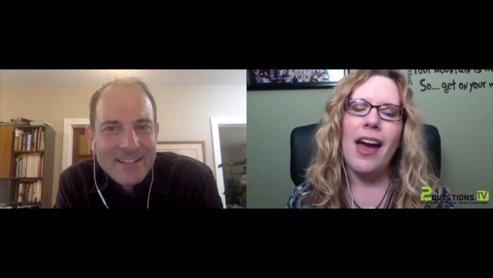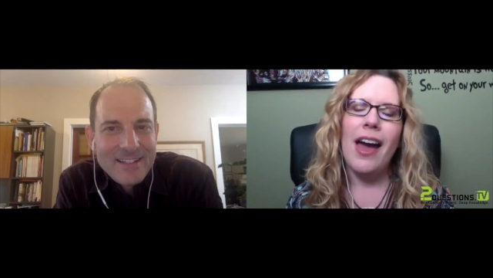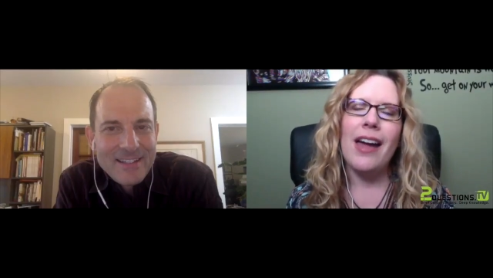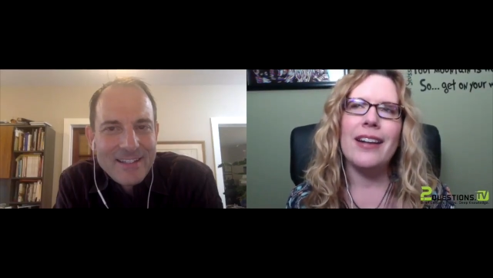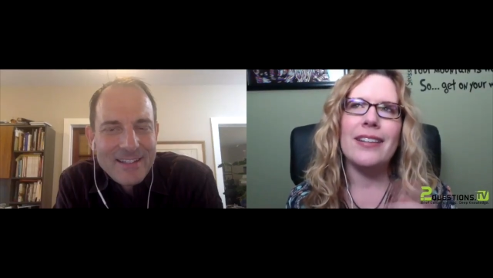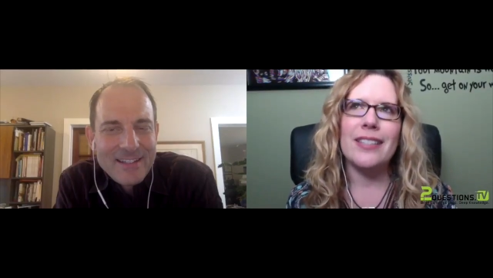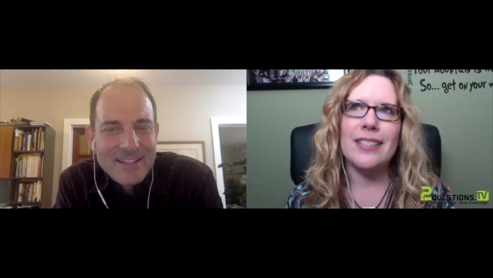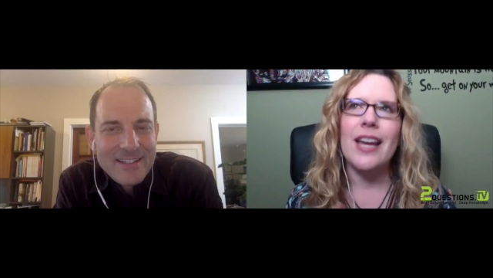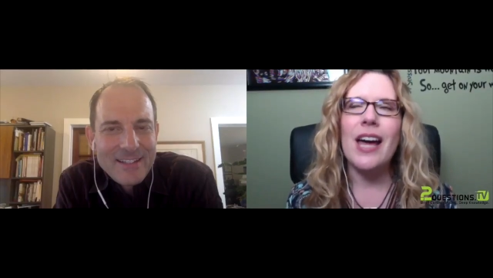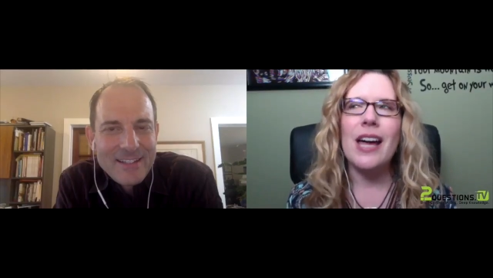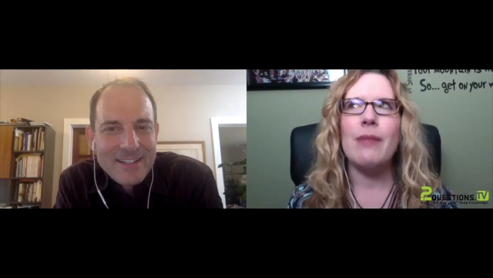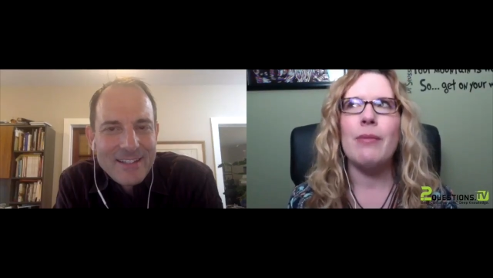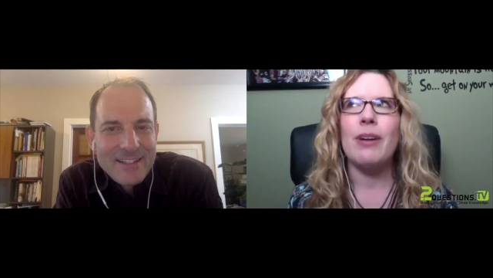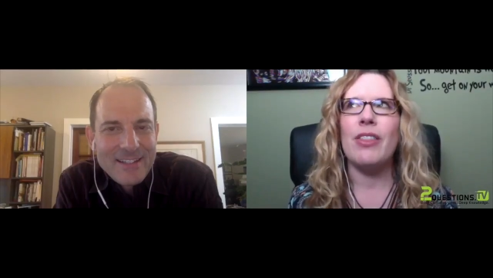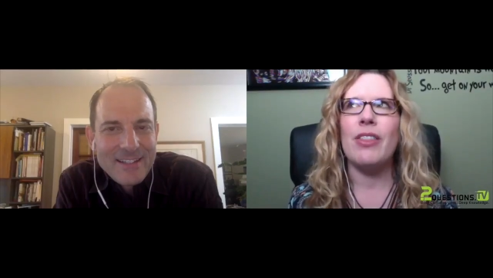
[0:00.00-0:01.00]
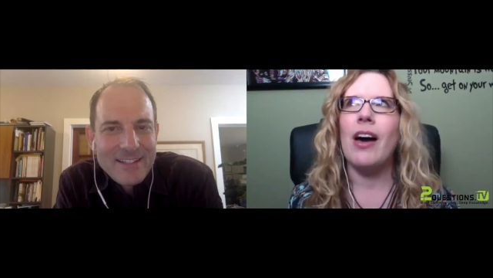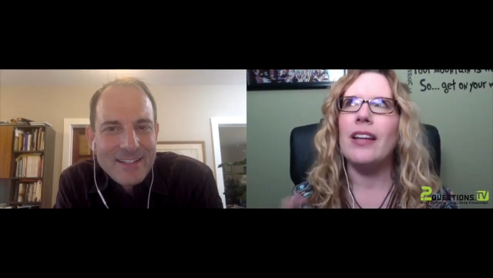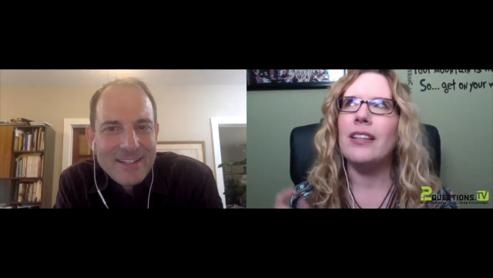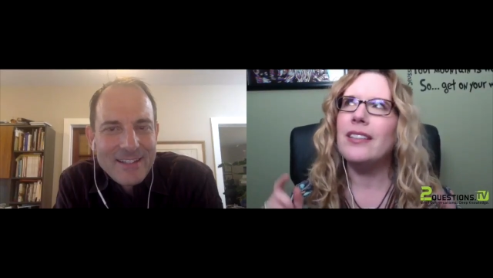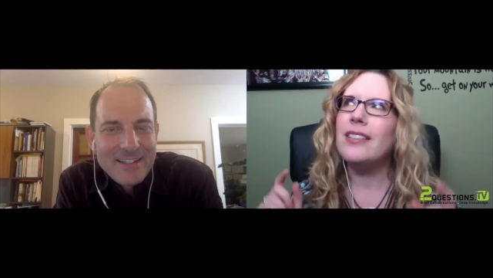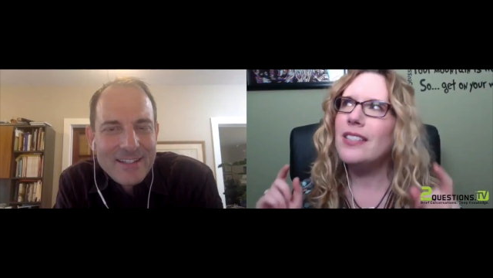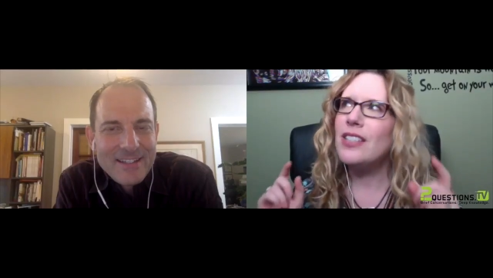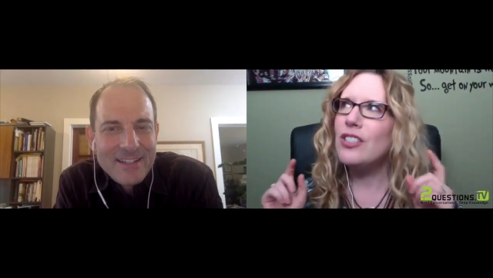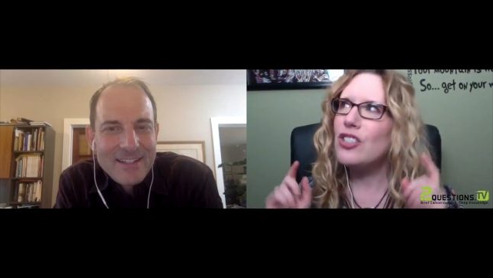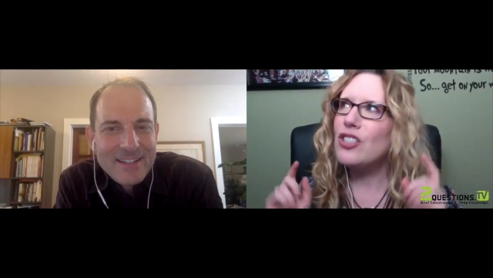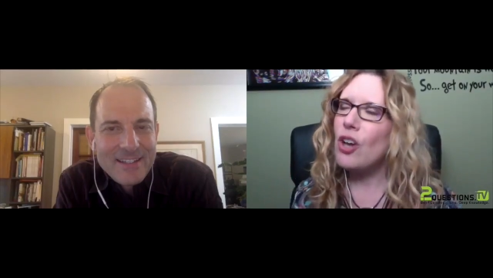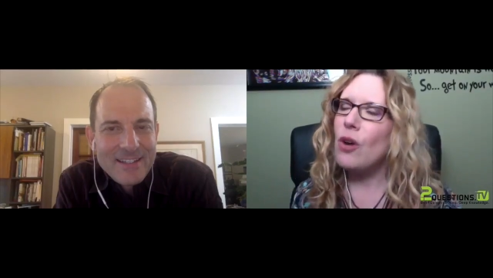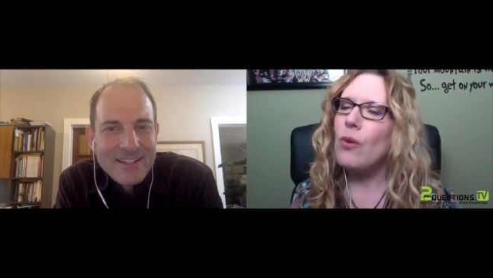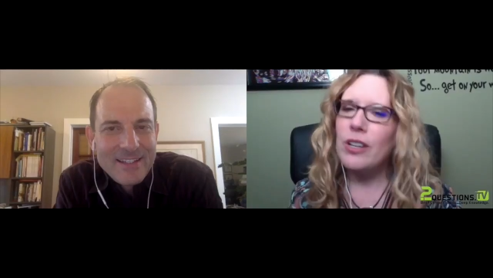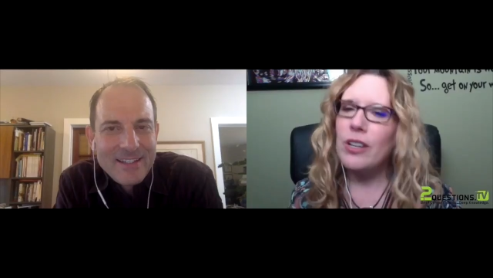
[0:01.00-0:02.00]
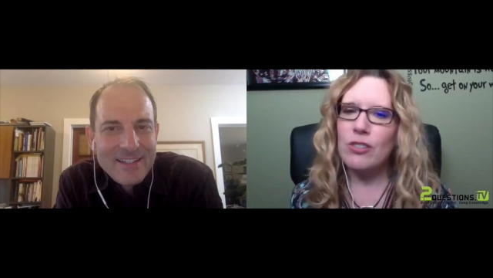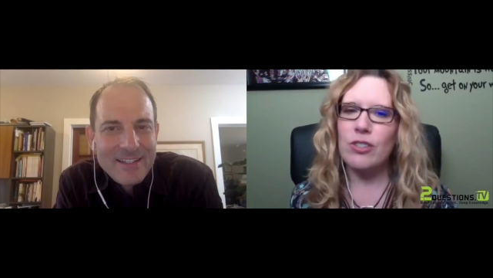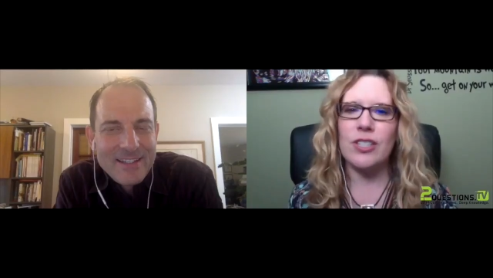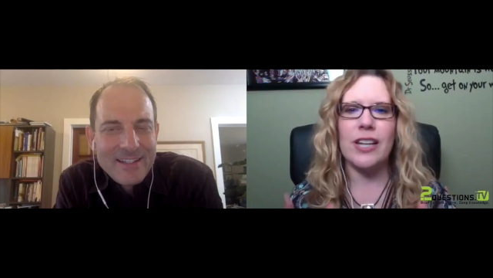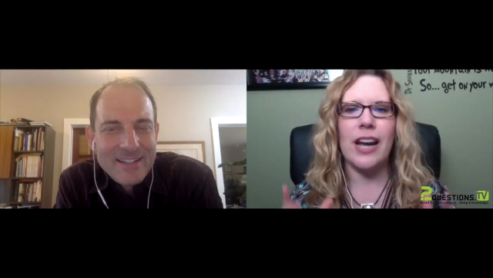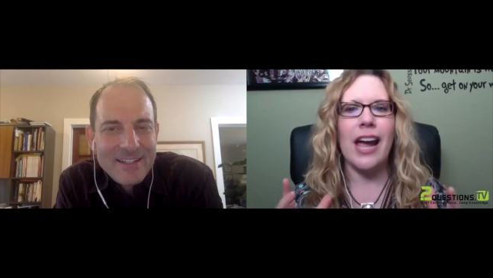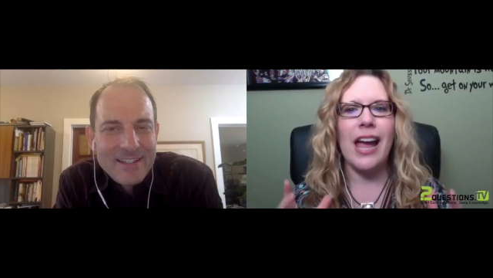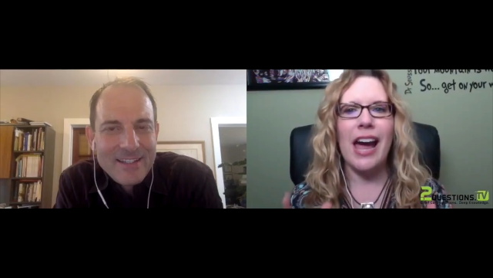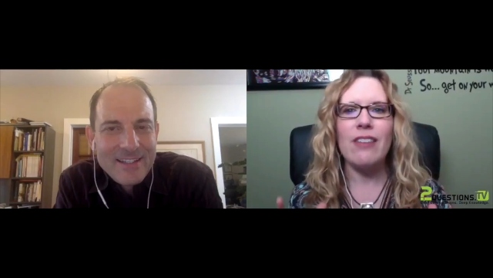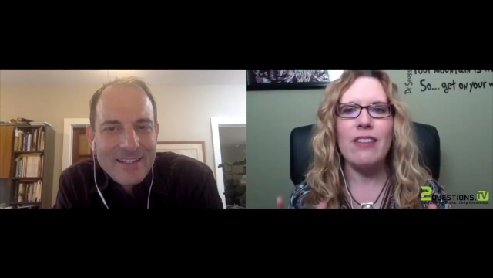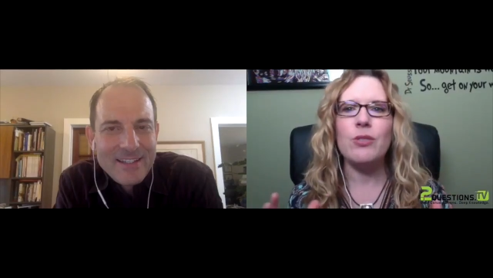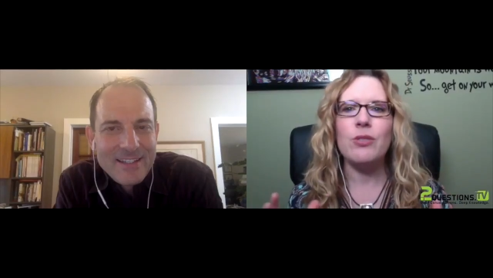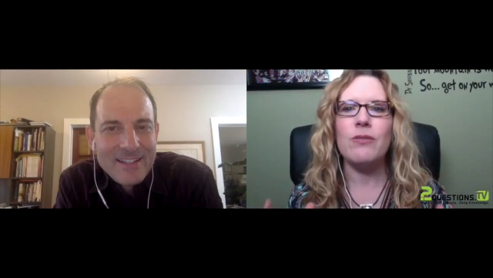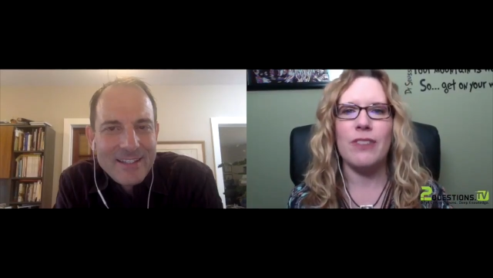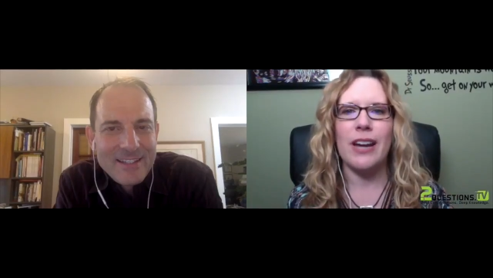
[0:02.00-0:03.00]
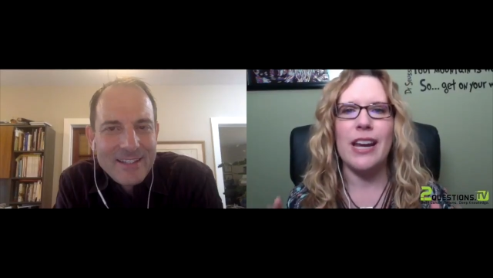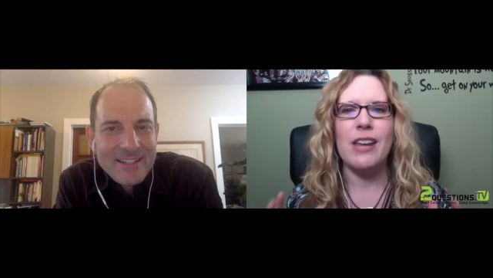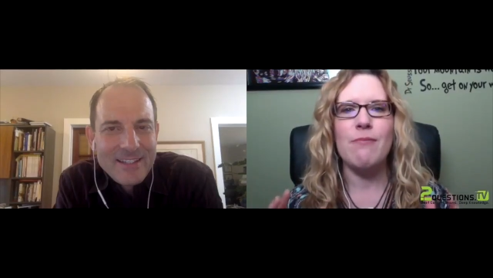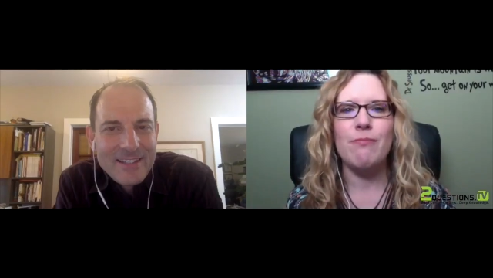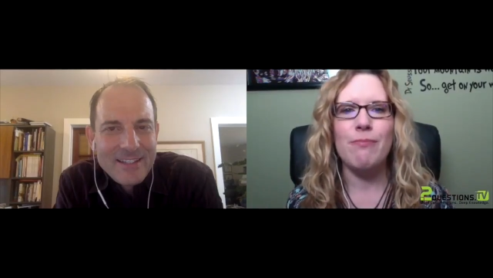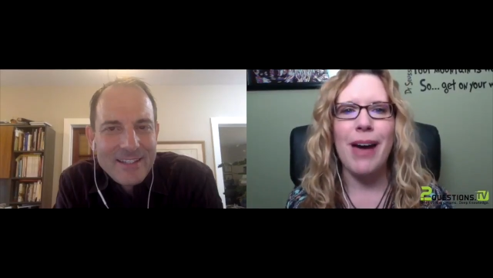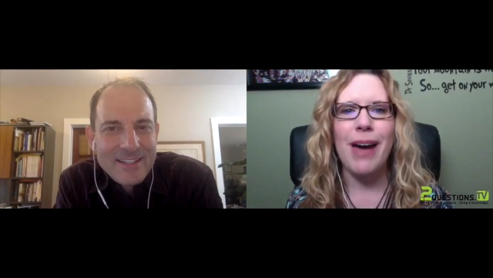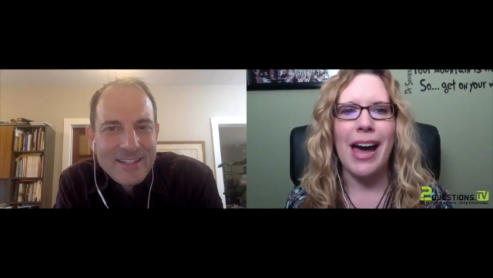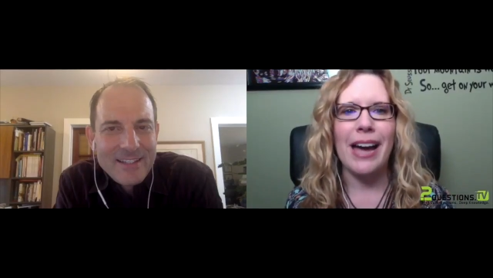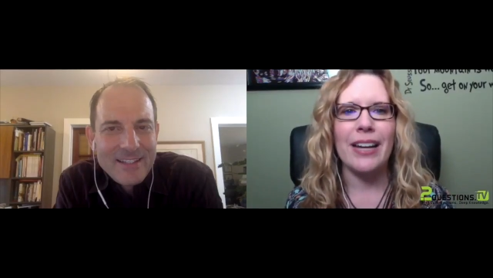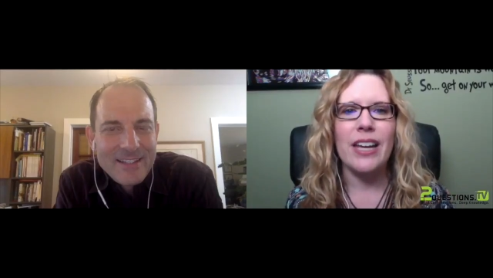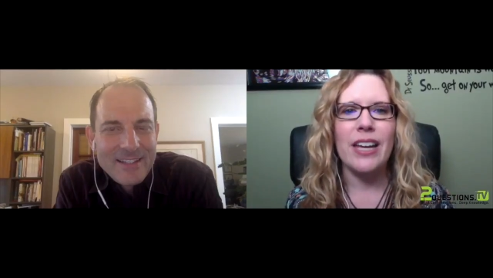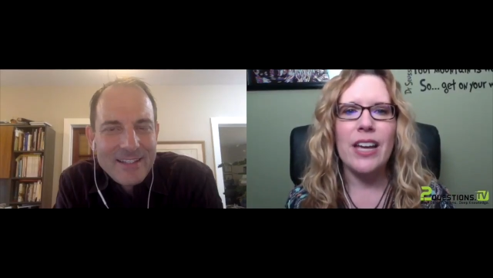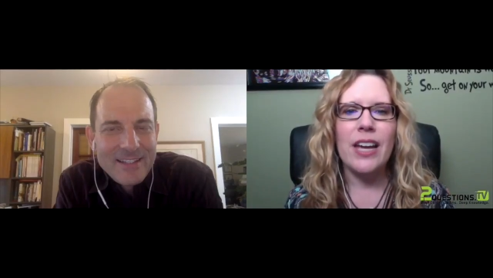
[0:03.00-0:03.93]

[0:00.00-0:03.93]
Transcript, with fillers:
Speaker 1: And at the time, I thought, this is so interesting. I have to invite him back.